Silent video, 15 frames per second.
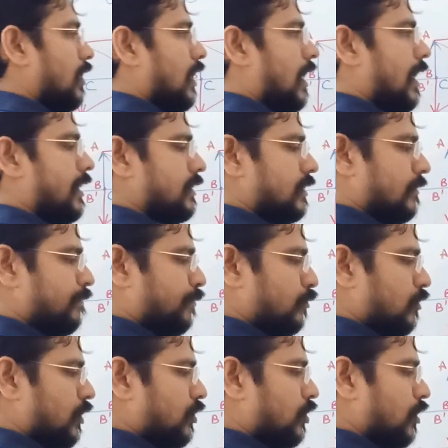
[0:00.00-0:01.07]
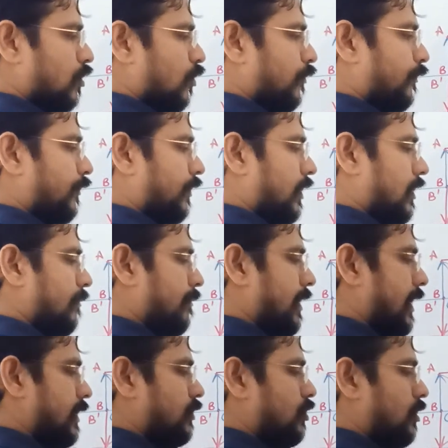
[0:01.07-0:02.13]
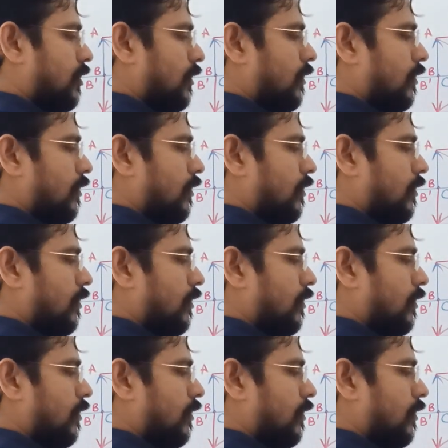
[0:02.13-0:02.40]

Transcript: and the position of image,